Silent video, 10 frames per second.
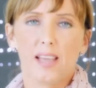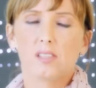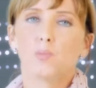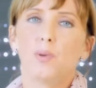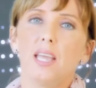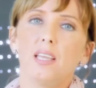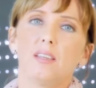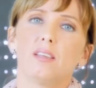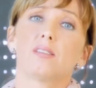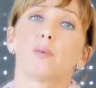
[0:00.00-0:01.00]
explained
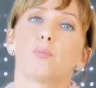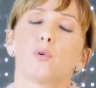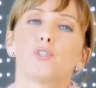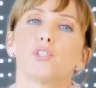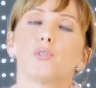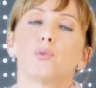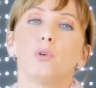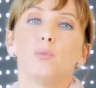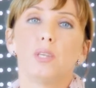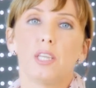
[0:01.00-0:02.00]
his approach to
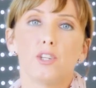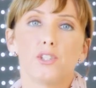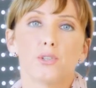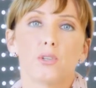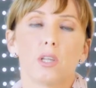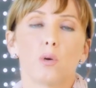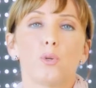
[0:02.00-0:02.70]
illumination,